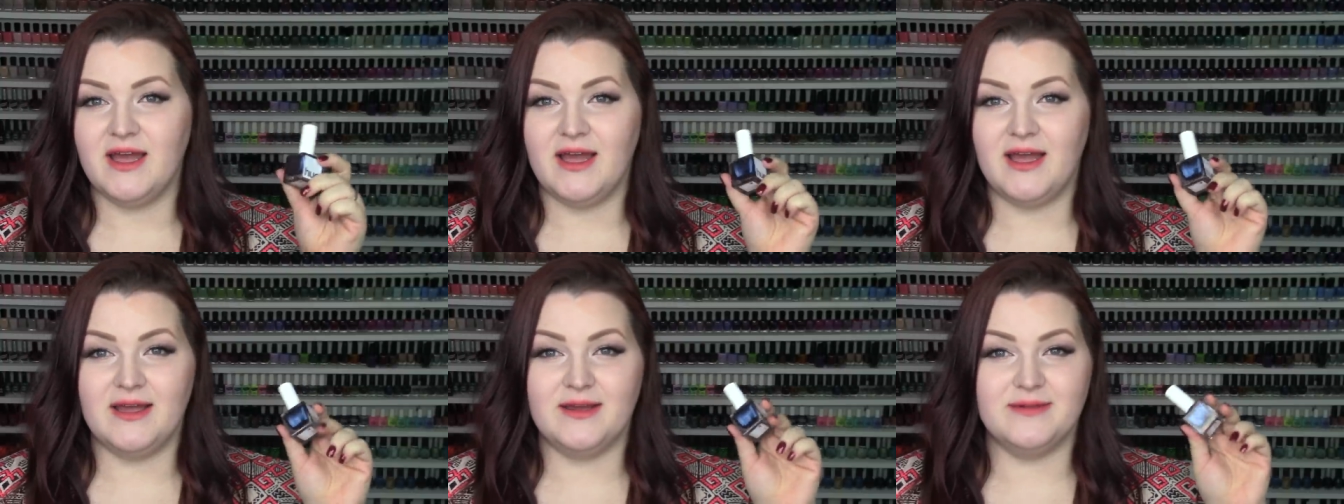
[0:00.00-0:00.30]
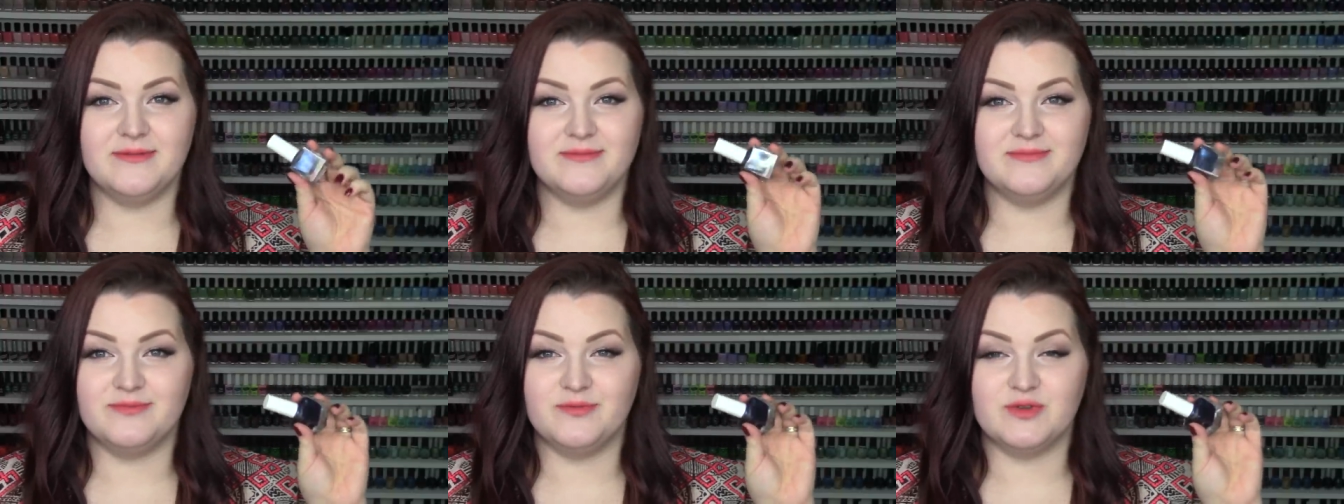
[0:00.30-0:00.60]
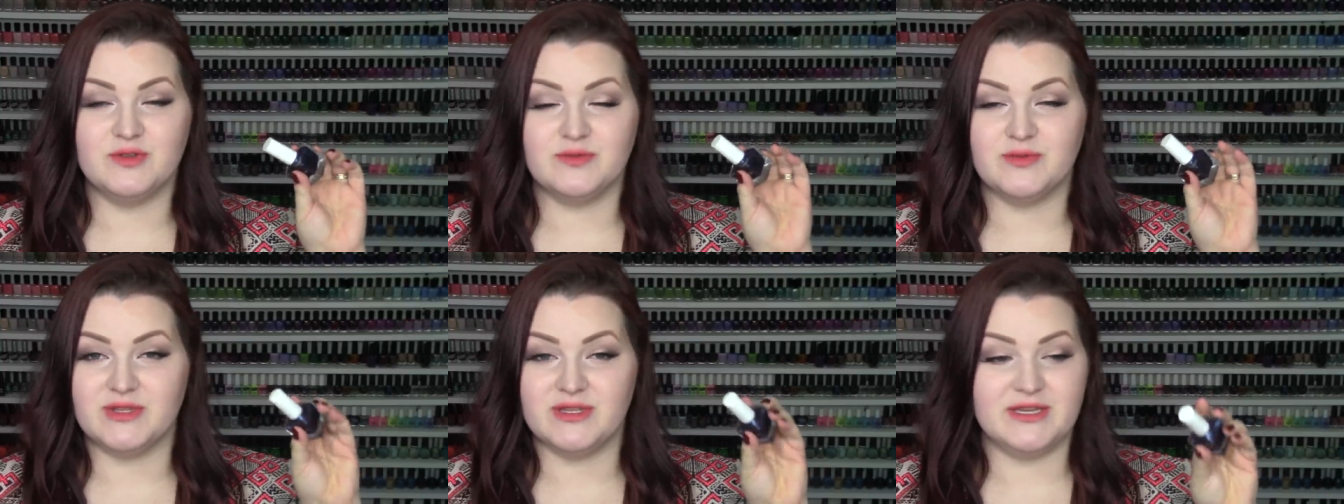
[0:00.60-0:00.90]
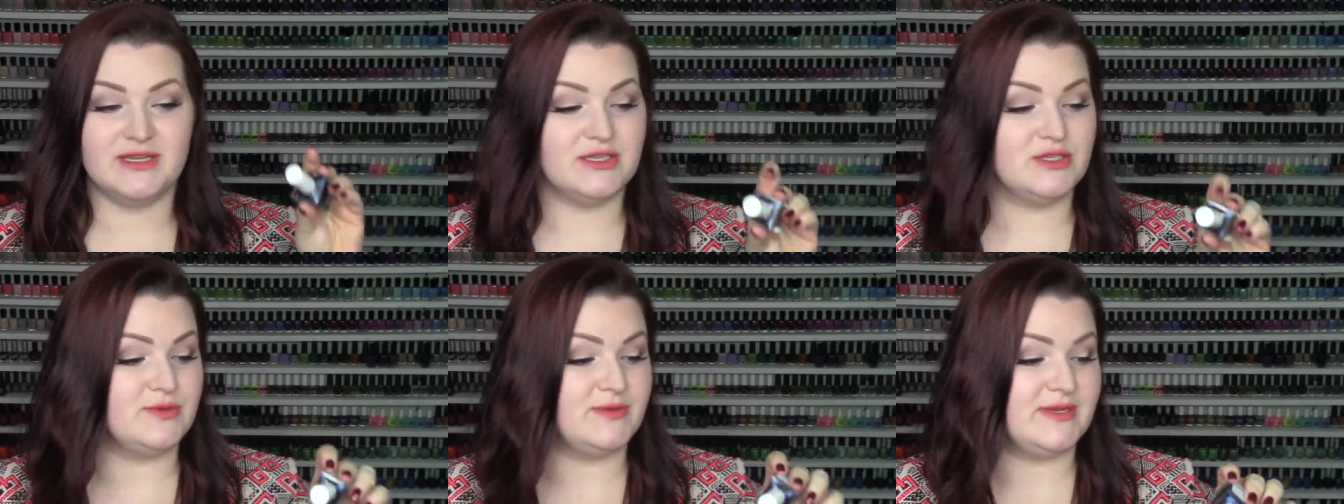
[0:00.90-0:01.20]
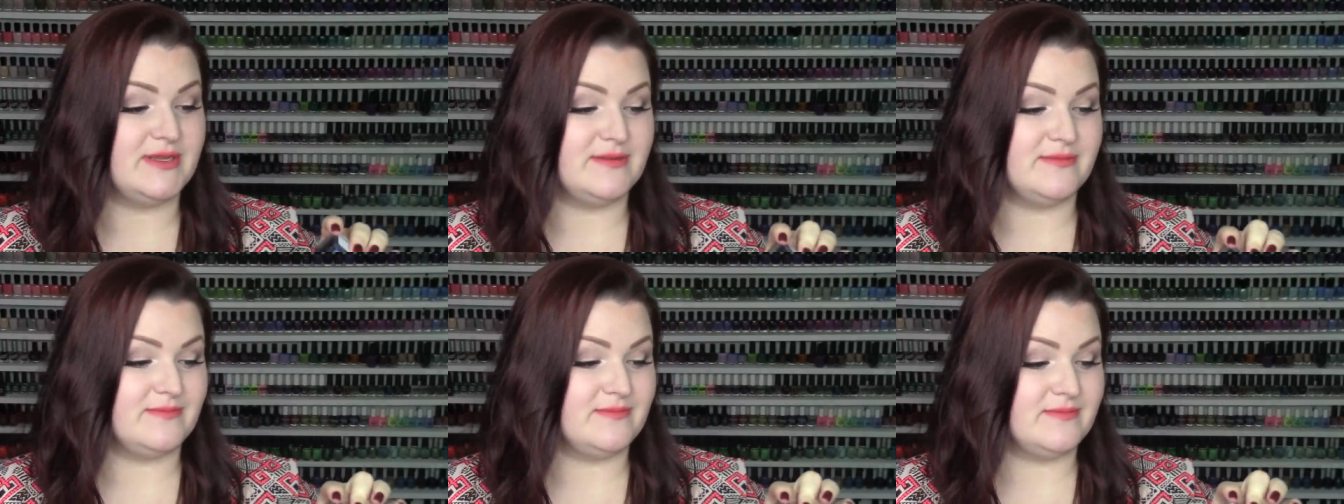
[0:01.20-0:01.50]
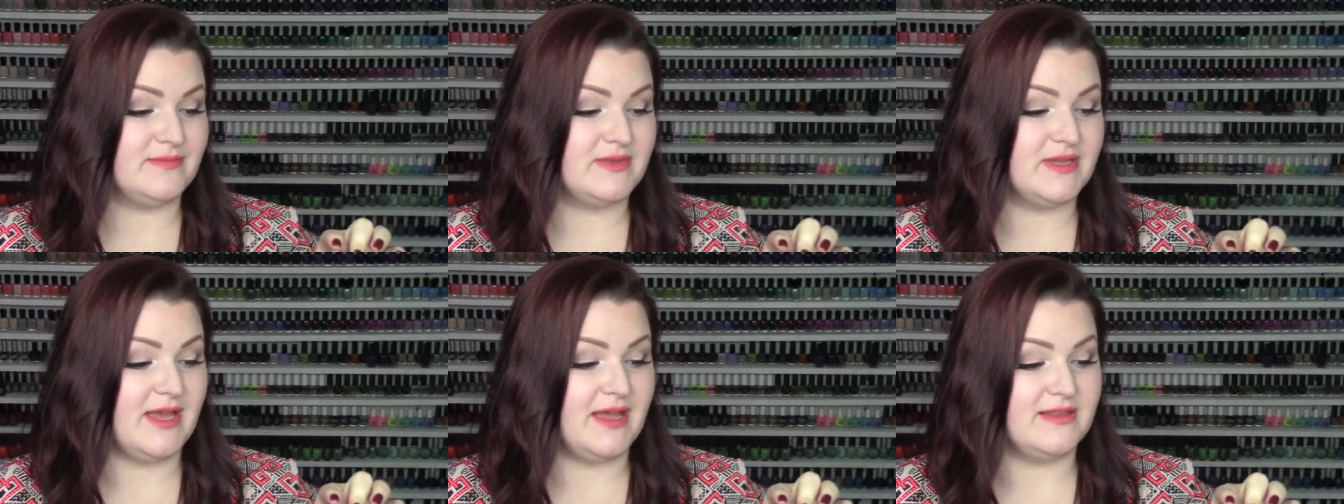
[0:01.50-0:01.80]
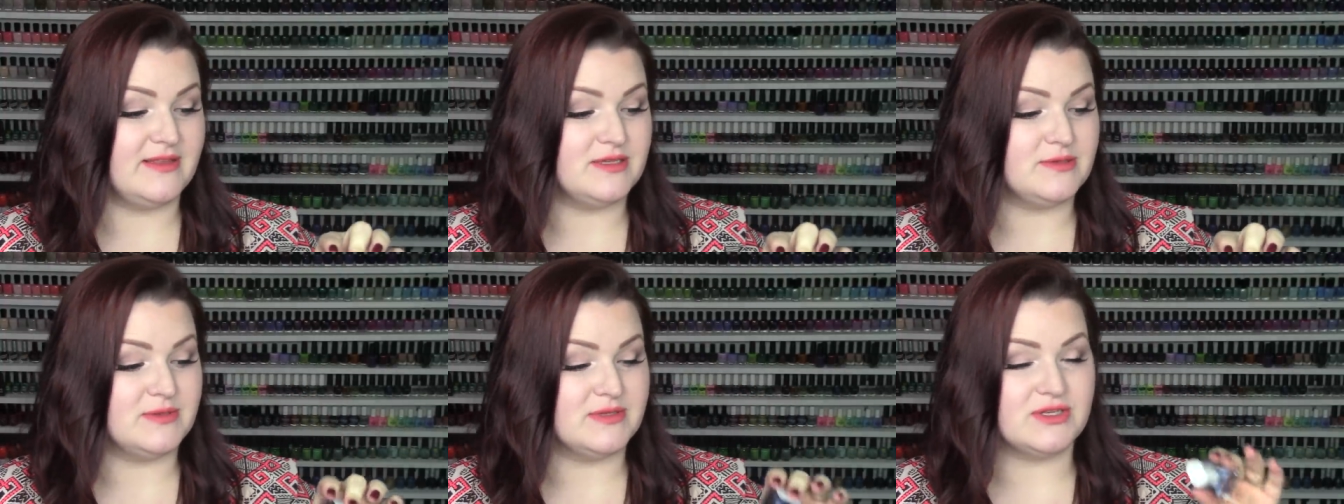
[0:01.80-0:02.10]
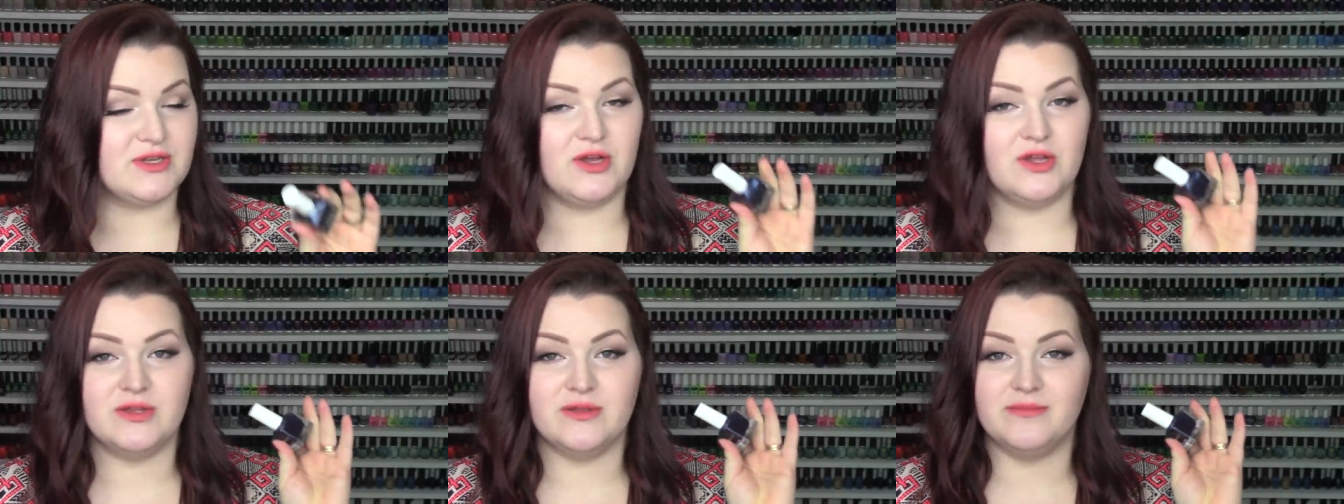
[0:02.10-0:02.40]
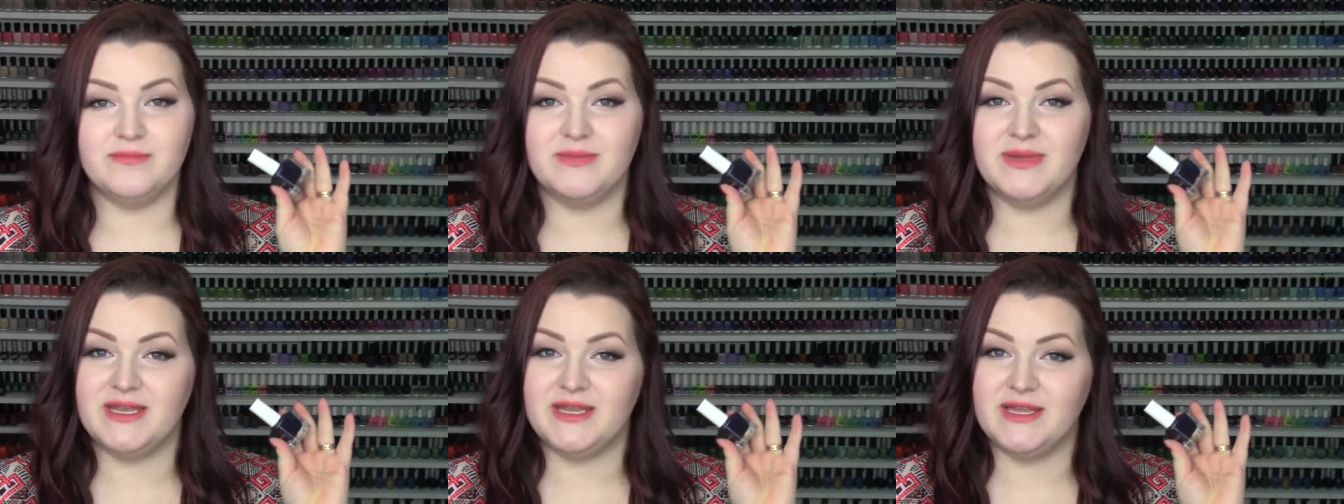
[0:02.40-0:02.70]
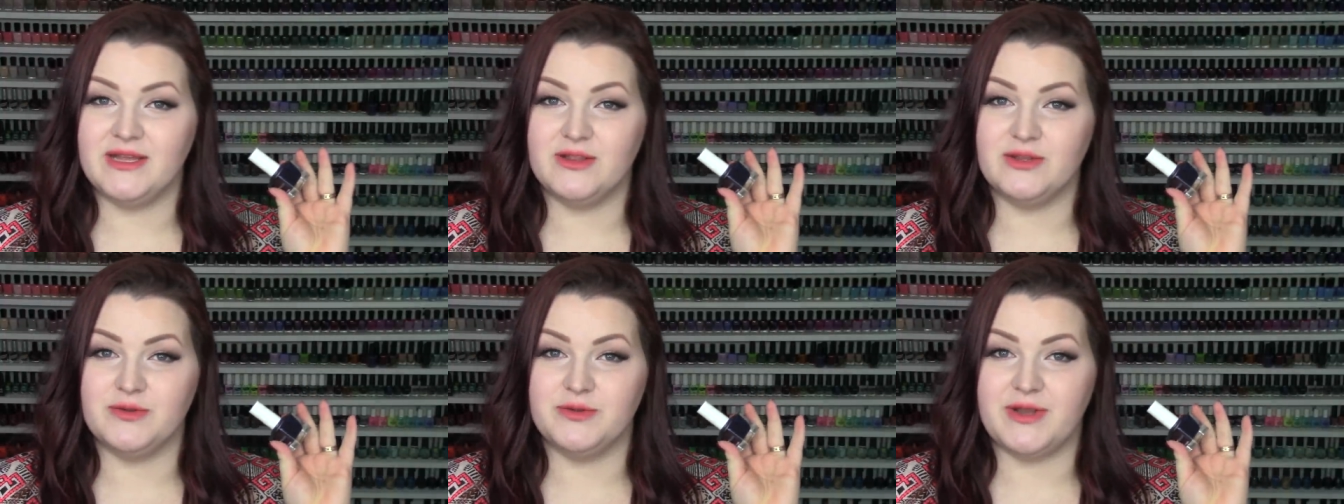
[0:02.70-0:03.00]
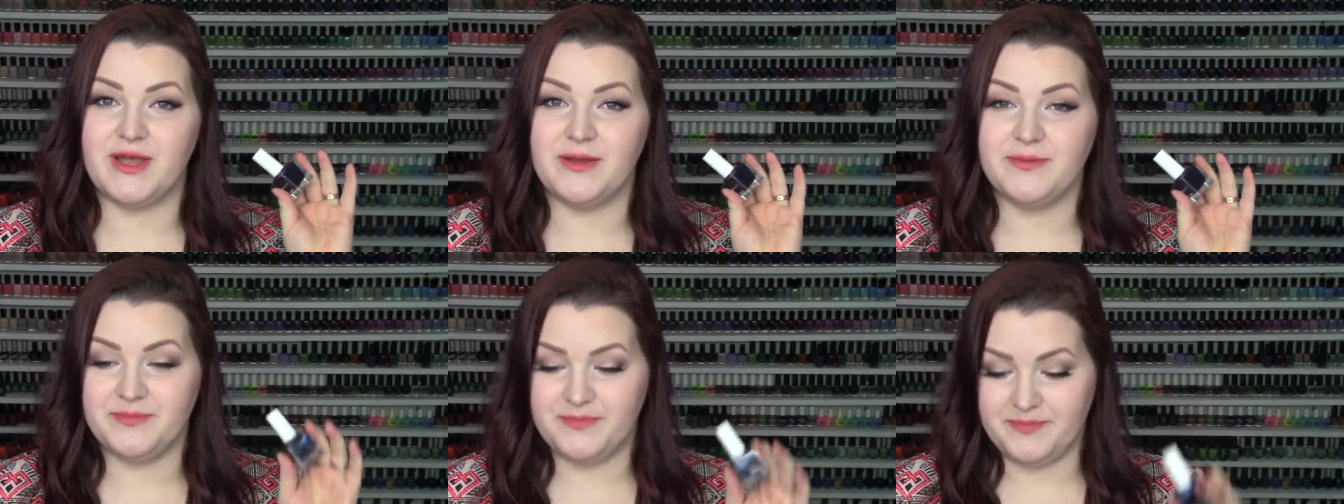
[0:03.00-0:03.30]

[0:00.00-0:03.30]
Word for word: I was really into it. Again, this one's called Media Luna.